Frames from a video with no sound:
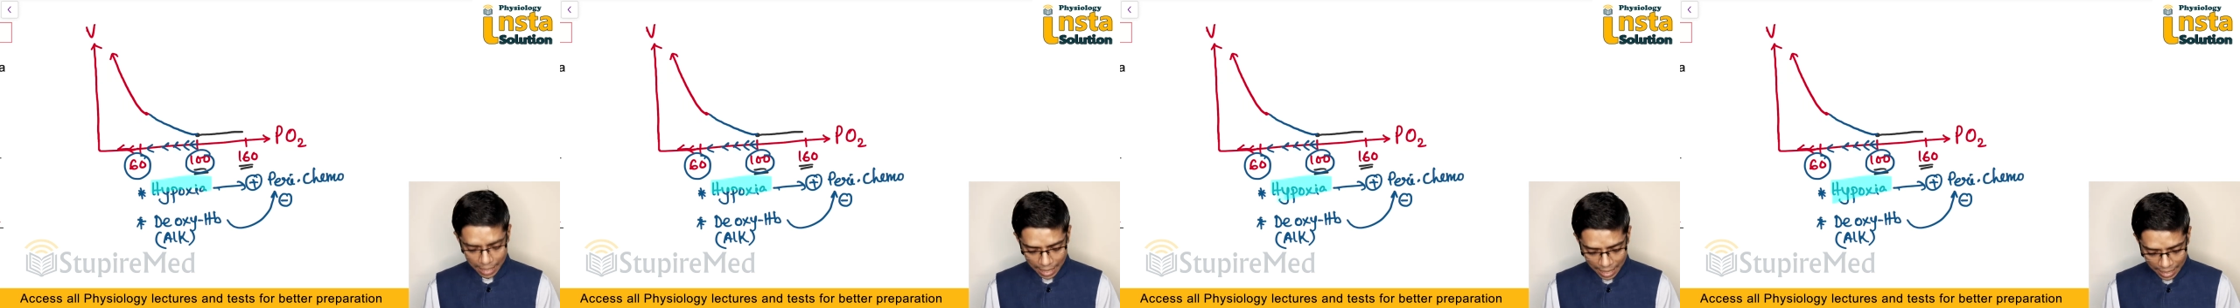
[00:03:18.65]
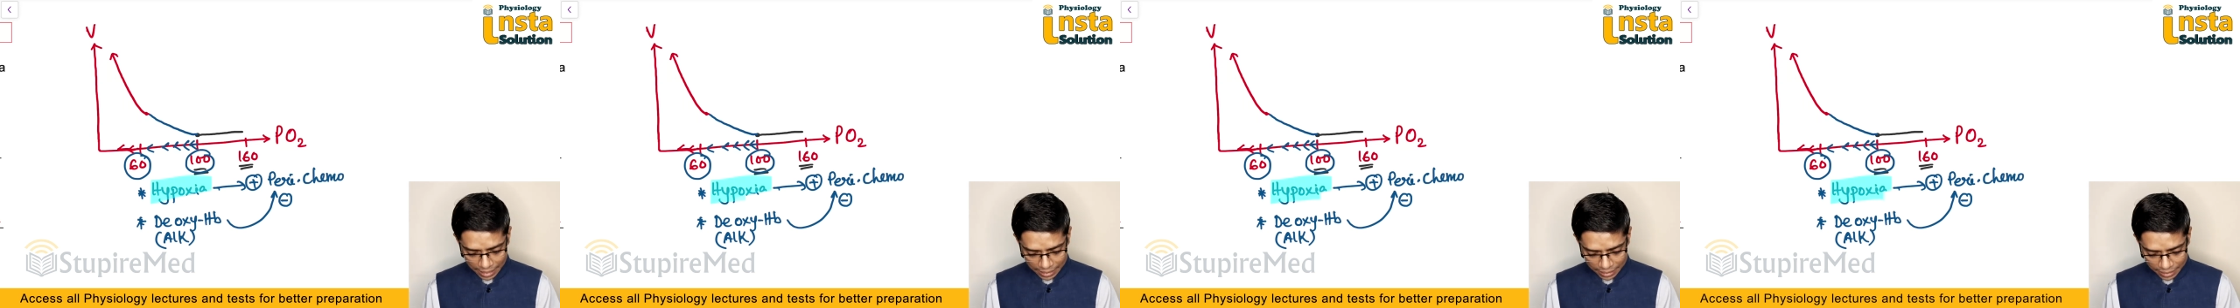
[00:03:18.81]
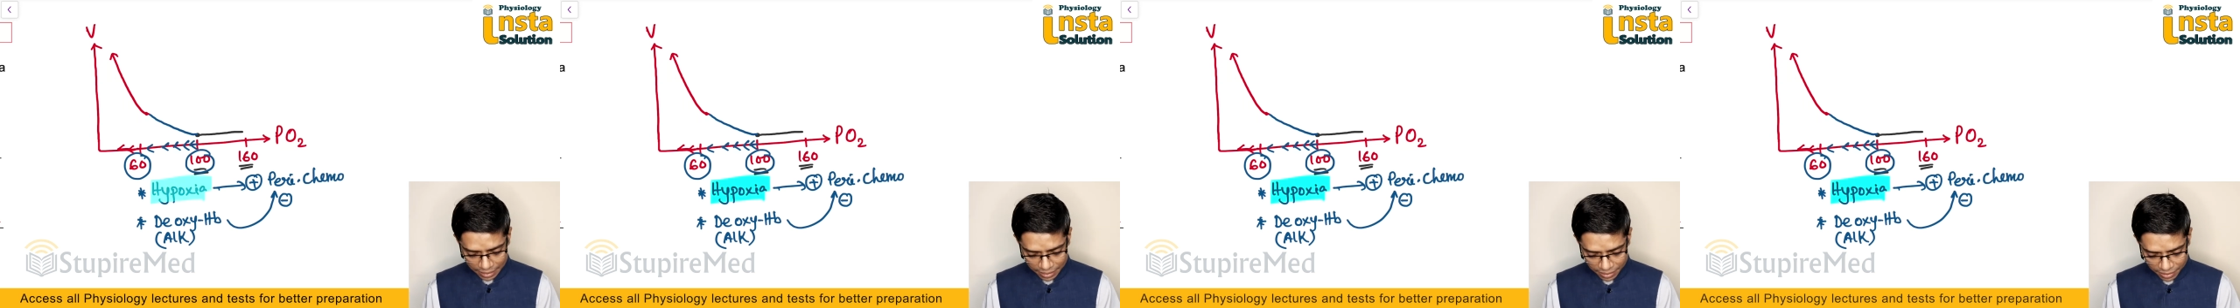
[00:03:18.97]

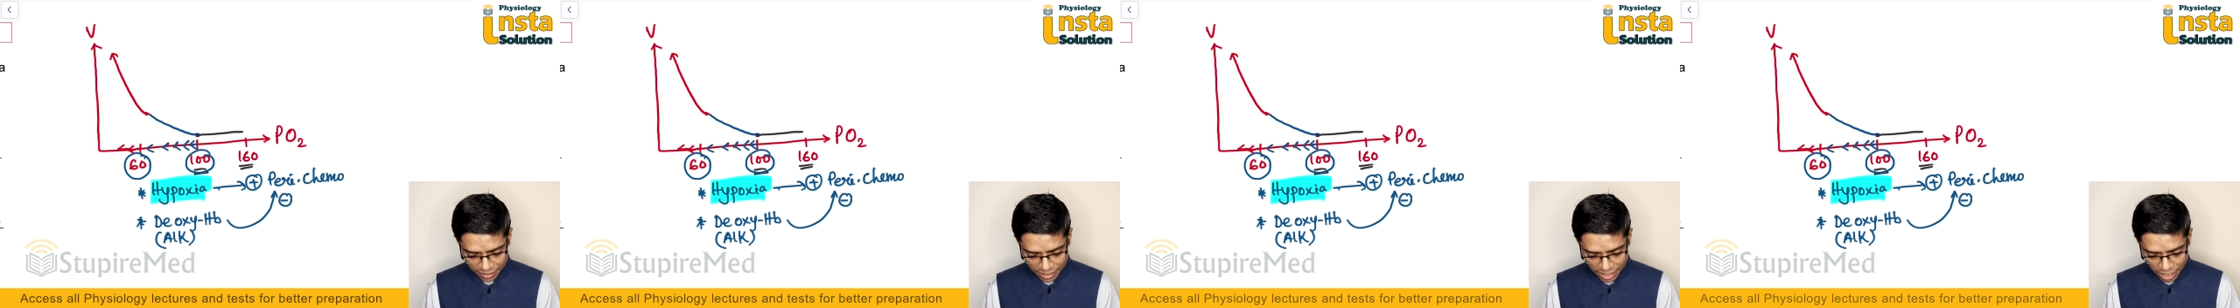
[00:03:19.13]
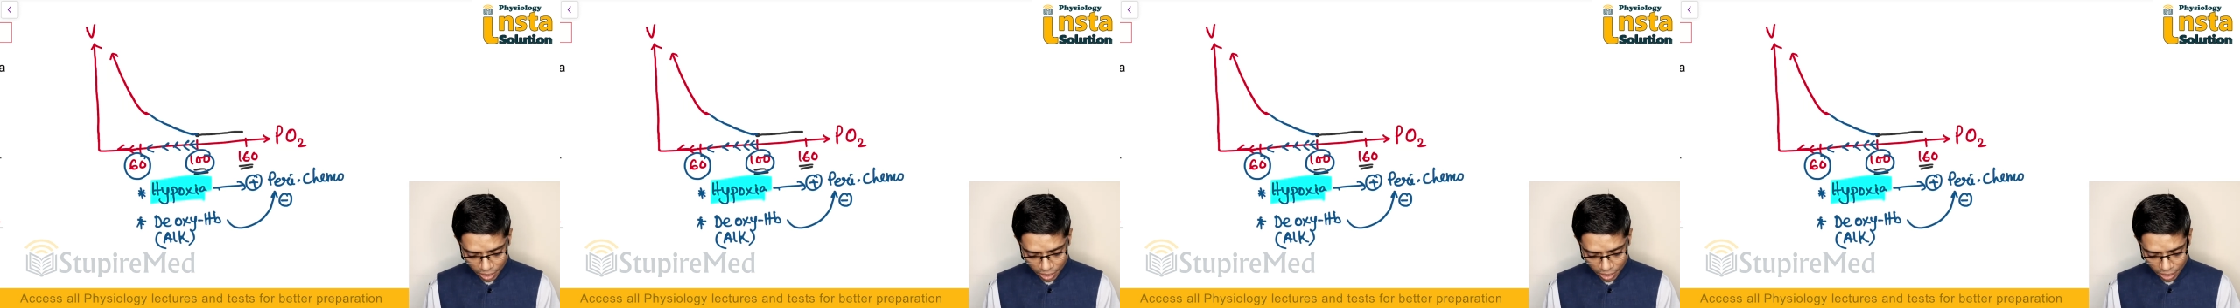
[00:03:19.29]
and this